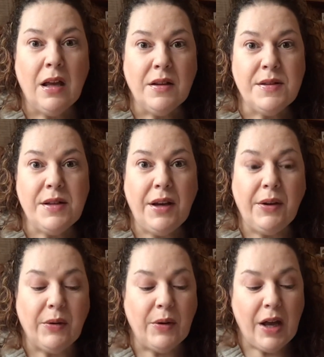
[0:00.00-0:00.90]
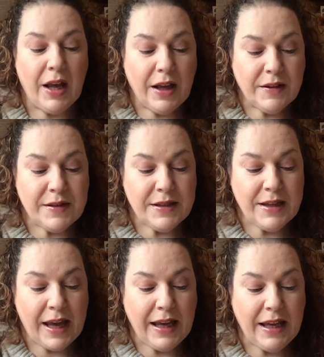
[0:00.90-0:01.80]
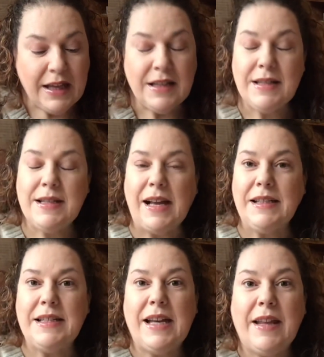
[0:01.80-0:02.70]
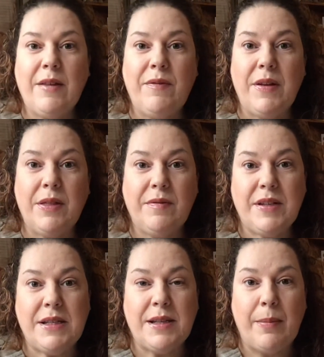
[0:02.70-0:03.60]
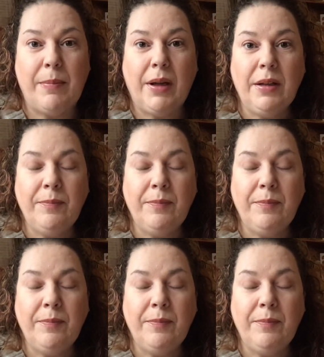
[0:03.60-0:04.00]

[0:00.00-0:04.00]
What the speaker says: So today it's Saturday the 5th of December,